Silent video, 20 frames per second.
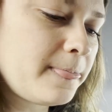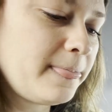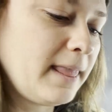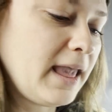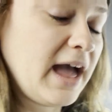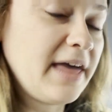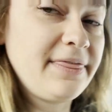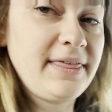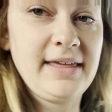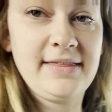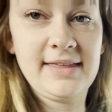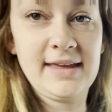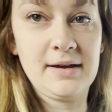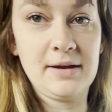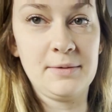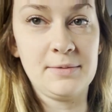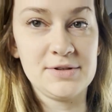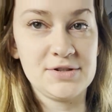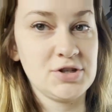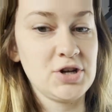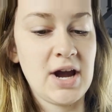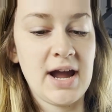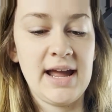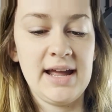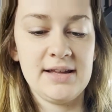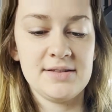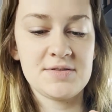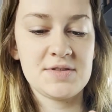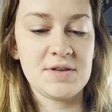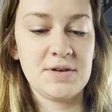I think that it was
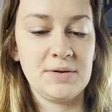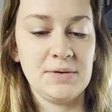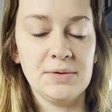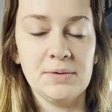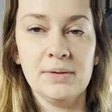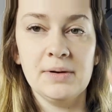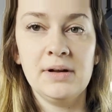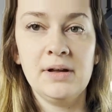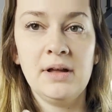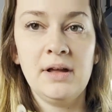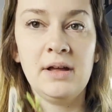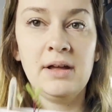trying to